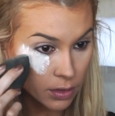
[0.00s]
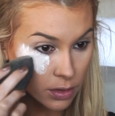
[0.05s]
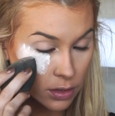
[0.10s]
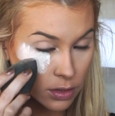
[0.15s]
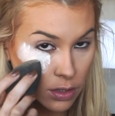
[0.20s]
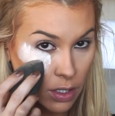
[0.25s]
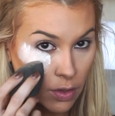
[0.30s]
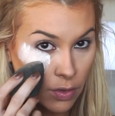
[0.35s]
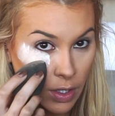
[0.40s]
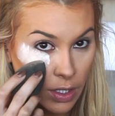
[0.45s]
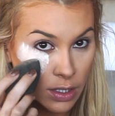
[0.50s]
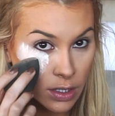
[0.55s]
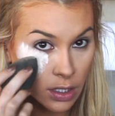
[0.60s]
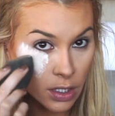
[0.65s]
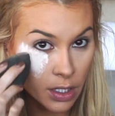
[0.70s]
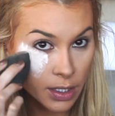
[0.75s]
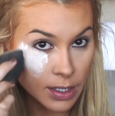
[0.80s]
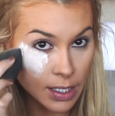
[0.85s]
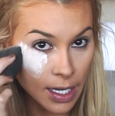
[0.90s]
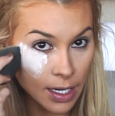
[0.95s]
So this
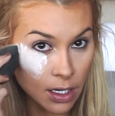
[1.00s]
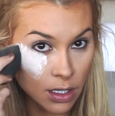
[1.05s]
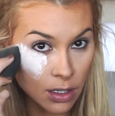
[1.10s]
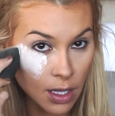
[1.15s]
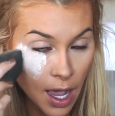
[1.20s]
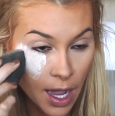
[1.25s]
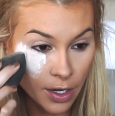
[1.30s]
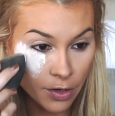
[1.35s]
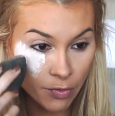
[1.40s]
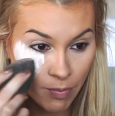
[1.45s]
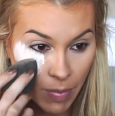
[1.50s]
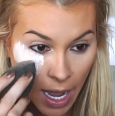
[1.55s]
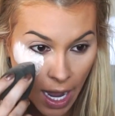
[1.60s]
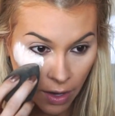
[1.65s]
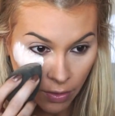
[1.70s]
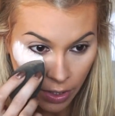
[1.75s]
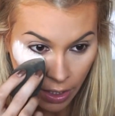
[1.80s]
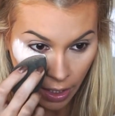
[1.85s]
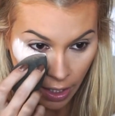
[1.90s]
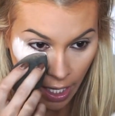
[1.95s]
looks like a lot of
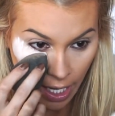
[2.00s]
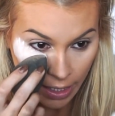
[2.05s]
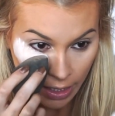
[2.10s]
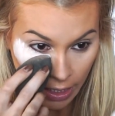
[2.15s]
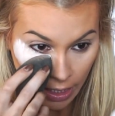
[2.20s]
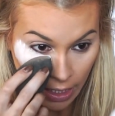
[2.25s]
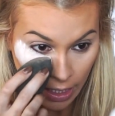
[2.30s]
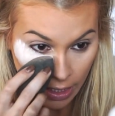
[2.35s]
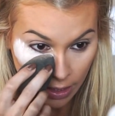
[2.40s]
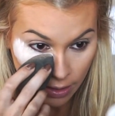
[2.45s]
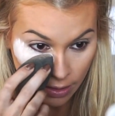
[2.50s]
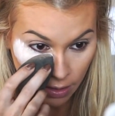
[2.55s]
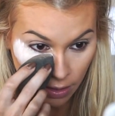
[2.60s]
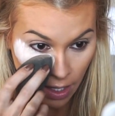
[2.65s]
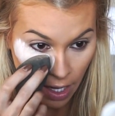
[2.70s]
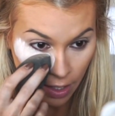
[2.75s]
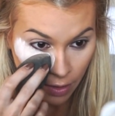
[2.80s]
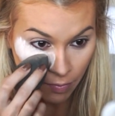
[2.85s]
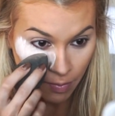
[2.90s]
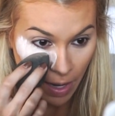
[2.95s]
powder, and it is a
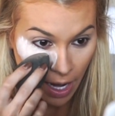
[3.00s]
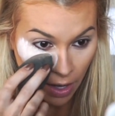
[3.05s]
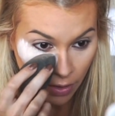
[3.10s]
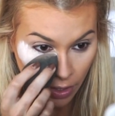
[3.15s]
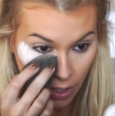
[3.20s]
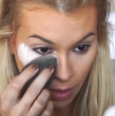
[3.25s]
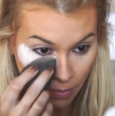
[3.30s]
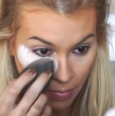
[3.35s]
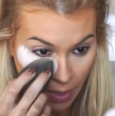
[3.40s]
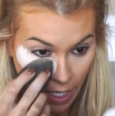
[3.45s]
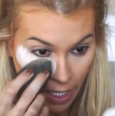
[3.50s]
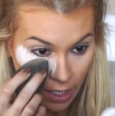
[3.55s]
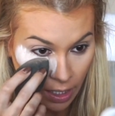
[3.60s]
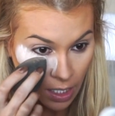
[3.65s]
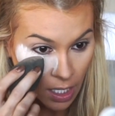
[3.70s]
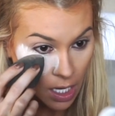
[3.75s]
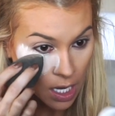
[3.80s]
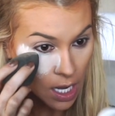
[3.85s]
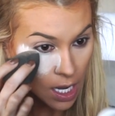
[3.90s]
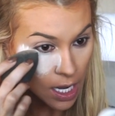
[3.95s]
lot of powder, but
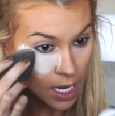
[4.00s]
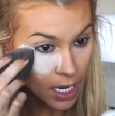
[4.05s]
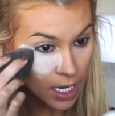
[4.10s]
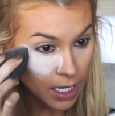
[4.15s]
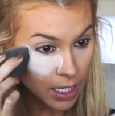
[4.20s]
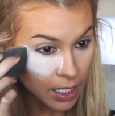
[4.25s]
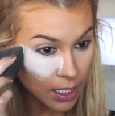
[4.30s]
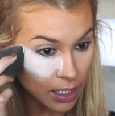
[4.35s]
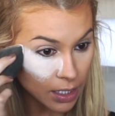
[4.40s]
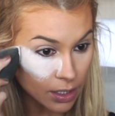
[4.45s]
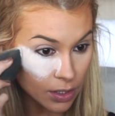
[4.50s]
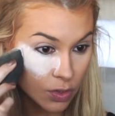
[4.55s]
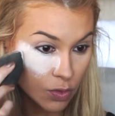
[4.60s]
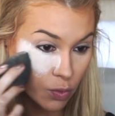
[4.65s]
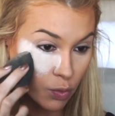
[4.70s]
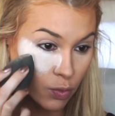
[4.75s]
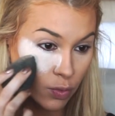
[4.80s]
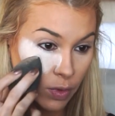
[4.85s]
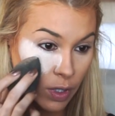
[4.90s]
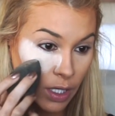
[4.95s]
it is
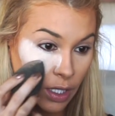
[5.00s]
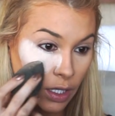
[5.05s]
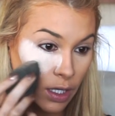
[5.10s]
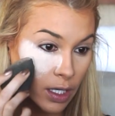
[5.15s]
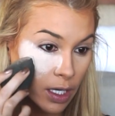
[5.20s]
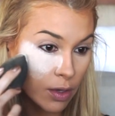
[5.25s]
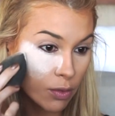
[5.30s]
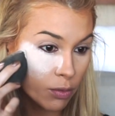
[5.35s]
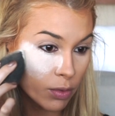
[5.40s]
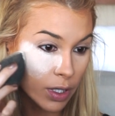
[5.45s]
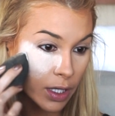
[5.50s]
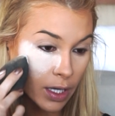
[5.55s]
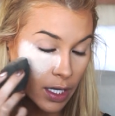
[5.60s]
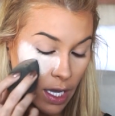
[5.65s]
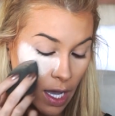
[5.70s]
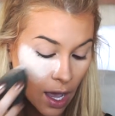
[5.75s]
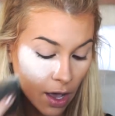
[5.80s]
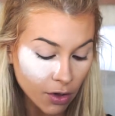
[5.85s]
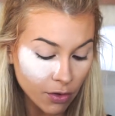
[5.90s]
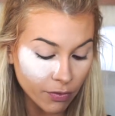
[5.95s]
really,
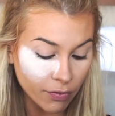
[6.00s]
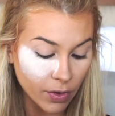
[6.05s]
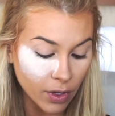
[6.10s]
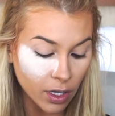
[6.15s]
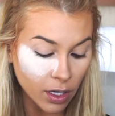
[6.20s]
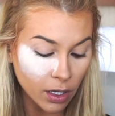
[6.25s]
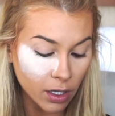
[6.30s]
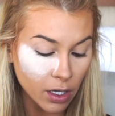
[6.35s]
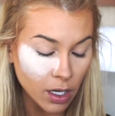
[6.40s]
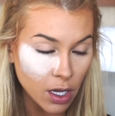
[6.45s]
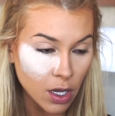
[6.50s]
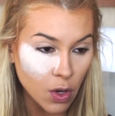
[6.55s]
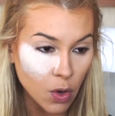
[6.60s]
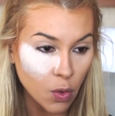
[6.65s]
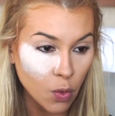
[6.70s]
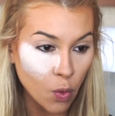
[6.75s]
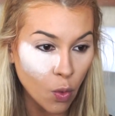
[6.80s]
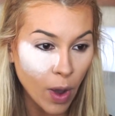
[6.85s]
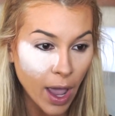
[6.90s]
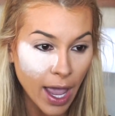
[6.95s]
really helpful
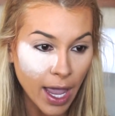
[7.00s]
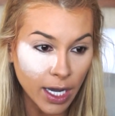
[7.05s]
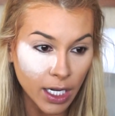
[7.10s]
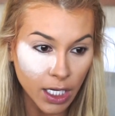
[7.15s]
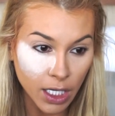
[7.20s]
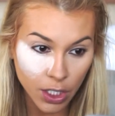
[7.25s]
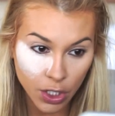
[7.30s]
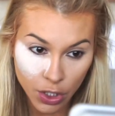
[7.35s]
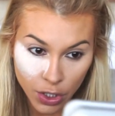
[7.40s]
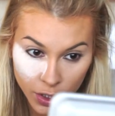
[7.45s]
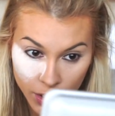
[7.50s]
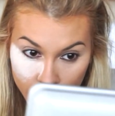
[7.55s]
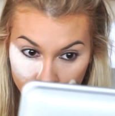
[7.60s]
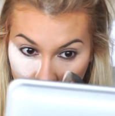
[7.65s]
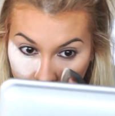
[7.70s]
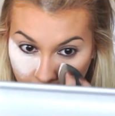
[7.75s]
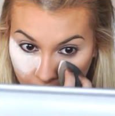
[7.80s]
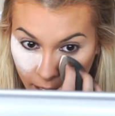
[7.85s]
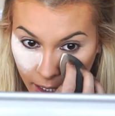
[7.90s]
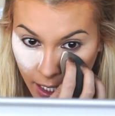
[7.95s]
when you're
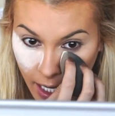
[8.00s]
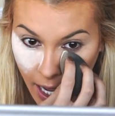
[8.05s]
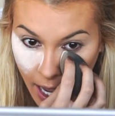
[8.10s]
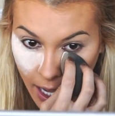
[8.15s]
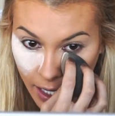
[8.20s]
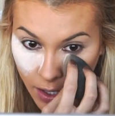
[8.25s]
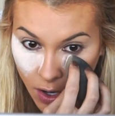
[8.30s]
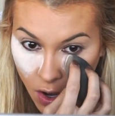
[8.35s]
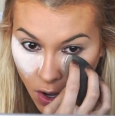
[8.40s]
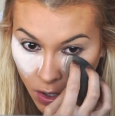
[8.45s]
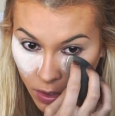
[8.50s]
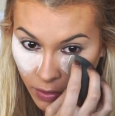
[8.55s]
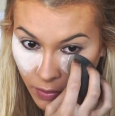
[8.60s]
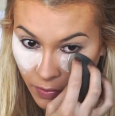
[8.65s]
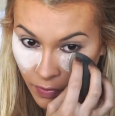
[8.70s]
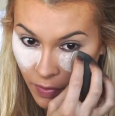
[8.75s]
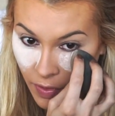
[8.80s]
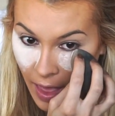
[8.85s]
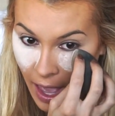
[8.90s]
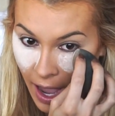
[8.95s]
done and all
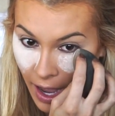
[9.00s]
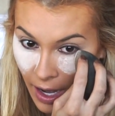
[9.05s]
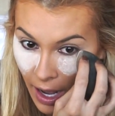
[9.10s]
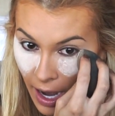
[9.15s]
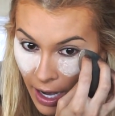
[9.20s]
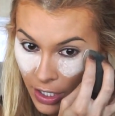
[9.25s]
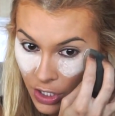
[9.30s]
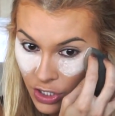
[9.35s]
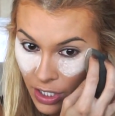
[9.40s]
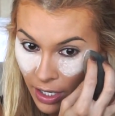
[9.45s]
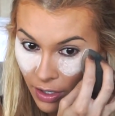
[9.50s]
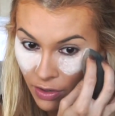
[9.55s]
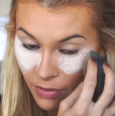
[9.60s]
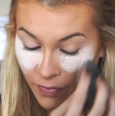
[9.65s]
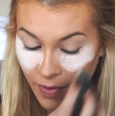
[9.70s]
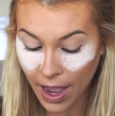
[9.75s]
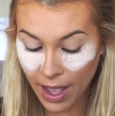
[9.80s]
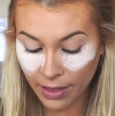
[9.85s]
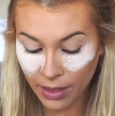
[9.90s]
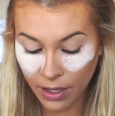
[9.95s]
of that eyeshadow
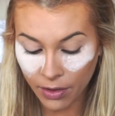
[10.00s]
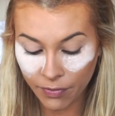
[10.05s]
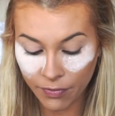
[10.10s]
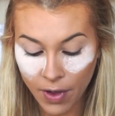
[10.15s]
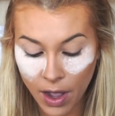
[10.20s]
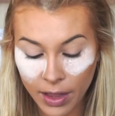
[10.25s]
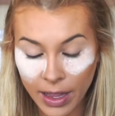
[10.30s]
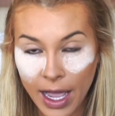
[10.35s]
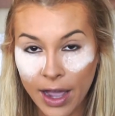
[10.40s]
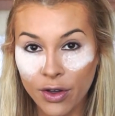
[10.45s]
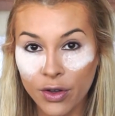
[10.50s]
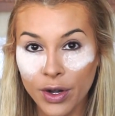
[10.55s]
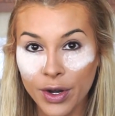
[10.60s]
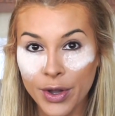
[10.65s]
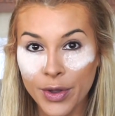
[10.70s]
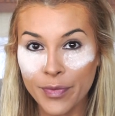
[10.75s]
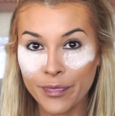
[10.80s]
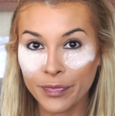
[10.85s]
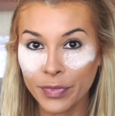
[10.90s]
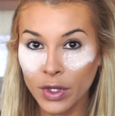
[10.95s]
fallout
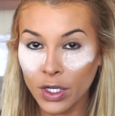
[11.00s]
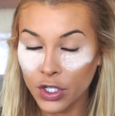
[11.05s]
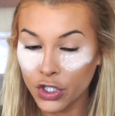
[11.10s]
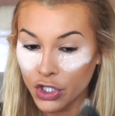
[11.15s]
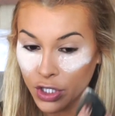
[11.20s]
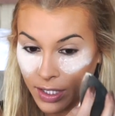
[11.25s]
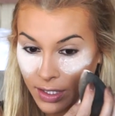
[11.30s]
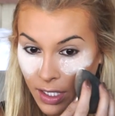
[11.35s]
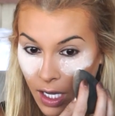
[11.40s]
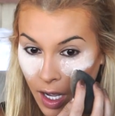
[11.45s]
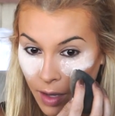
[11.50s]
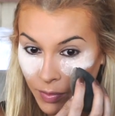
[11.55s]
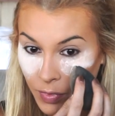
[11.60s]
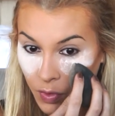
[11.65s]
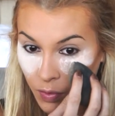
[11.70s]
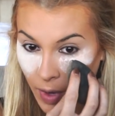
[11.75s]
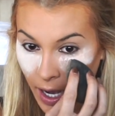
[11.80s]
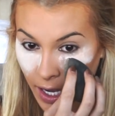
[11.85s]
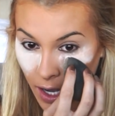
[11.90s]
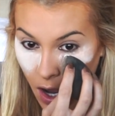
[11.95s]
just
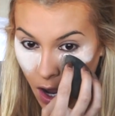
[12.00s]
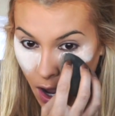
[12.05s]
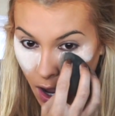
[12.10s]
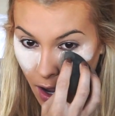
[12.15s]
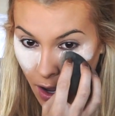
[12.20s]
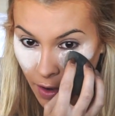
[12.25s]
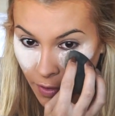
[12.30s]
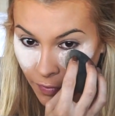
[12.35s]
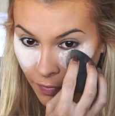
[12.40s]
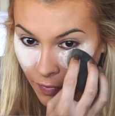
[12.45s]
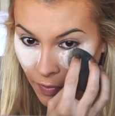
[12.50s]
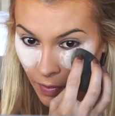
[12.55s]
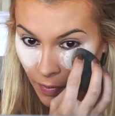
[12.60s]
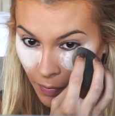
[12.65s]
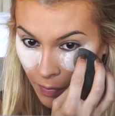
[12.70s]
comes right off.